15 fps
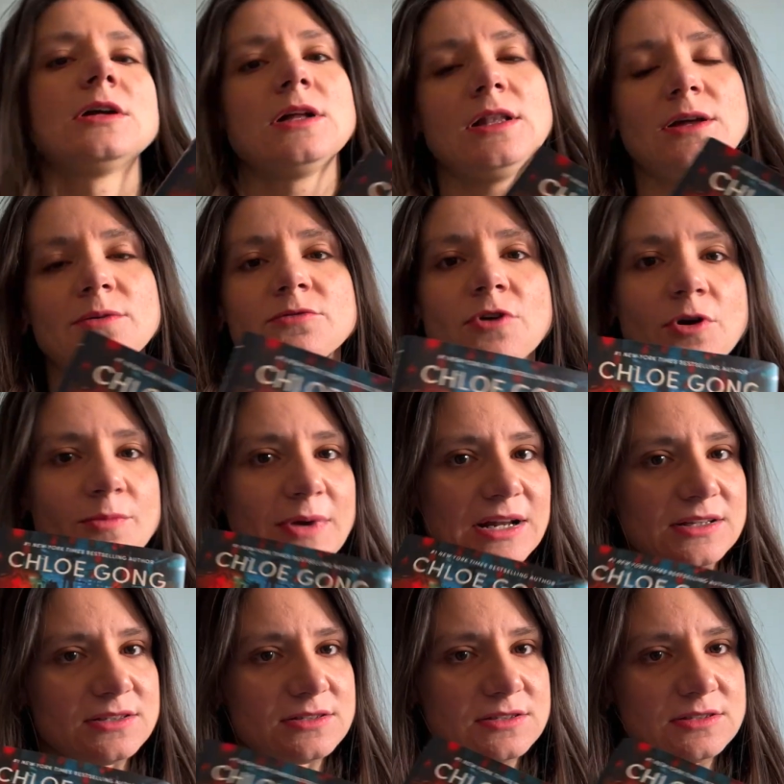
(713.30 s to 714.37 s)
A little
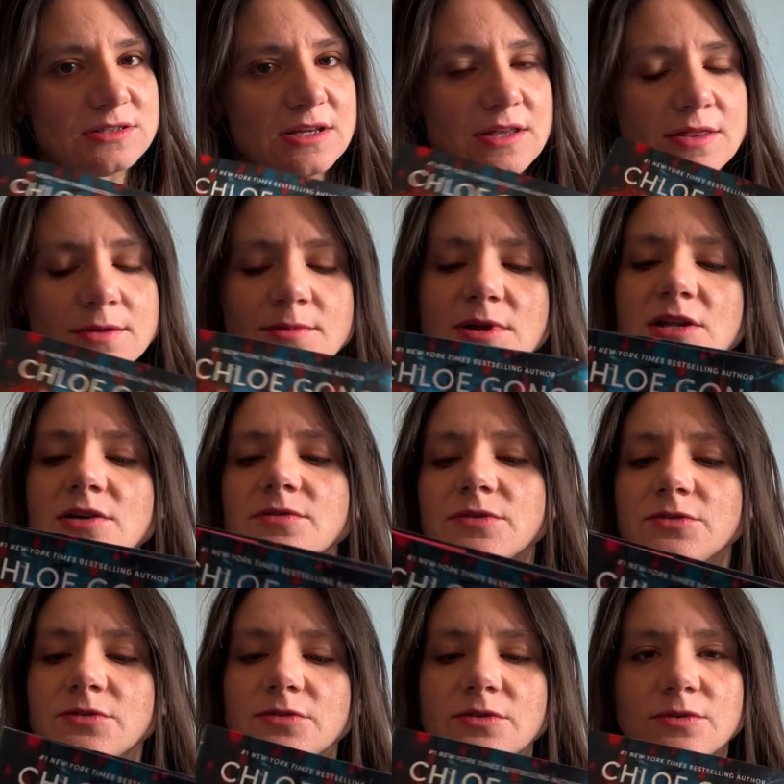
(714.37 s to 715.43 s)
romance in the middle of a
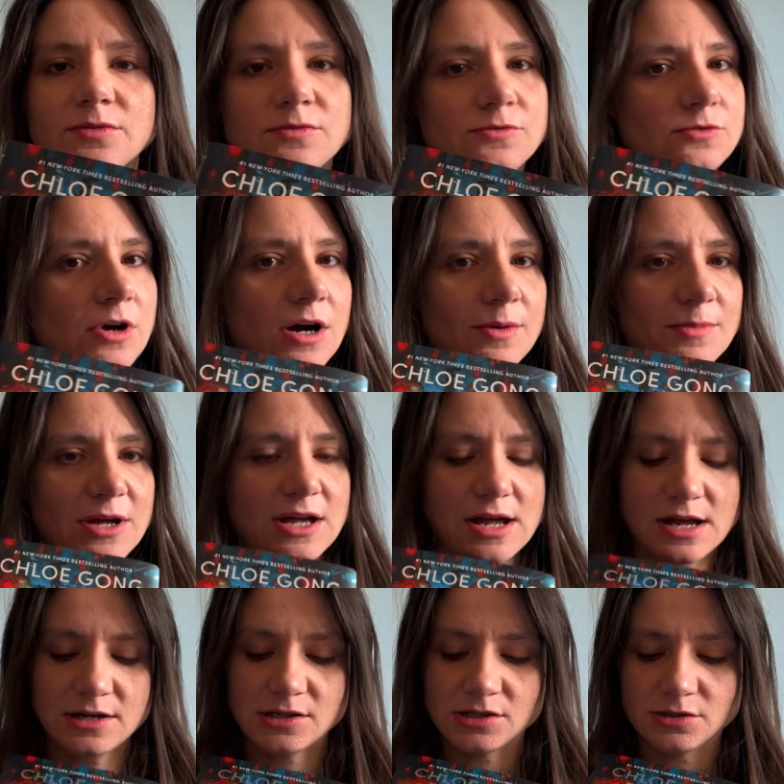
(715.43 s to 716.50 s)
drama
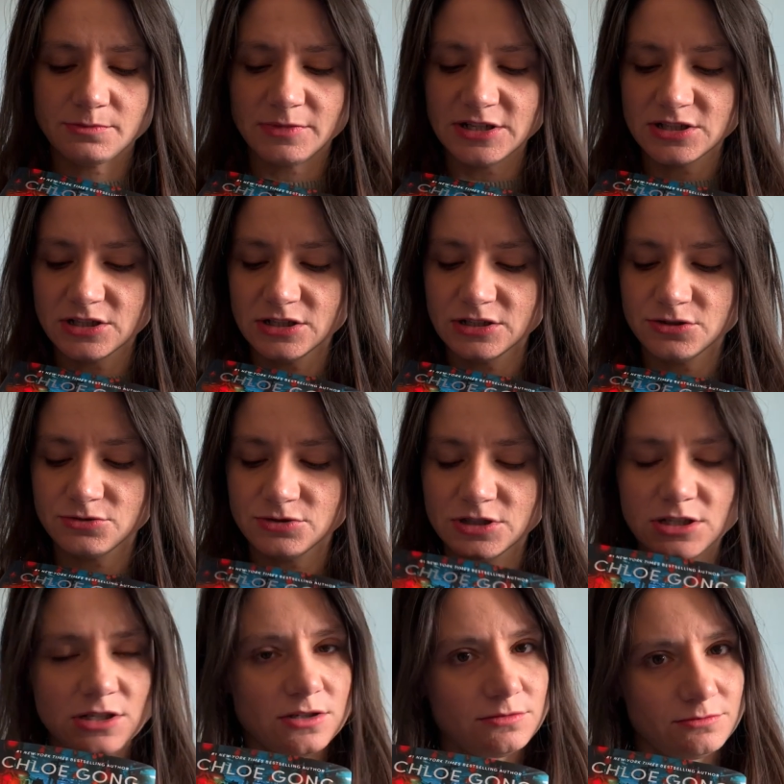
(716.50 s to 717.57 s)
and political intrigue.